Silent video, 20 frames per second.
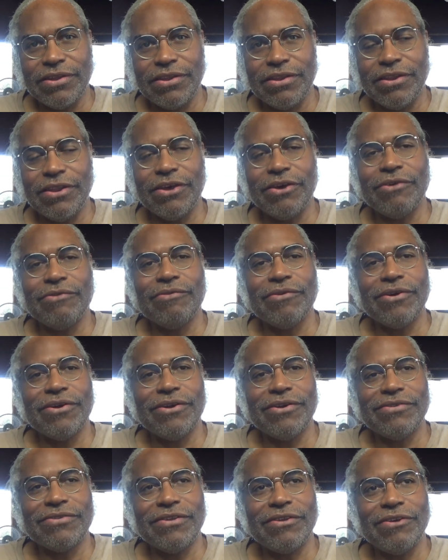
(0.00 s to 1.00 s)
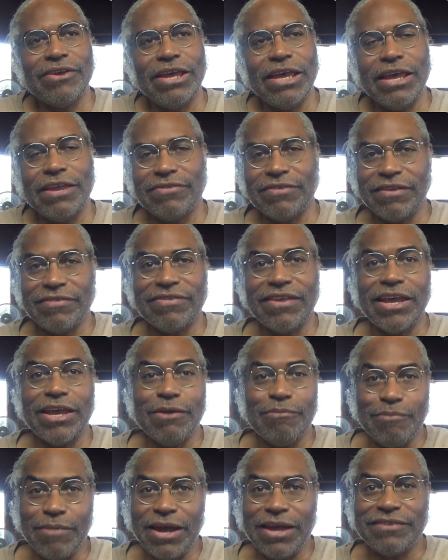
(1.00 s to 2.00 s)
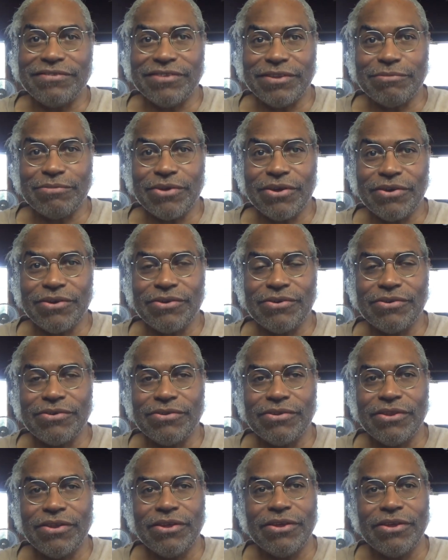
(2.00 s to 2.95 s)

In other words, as they say in my zip code,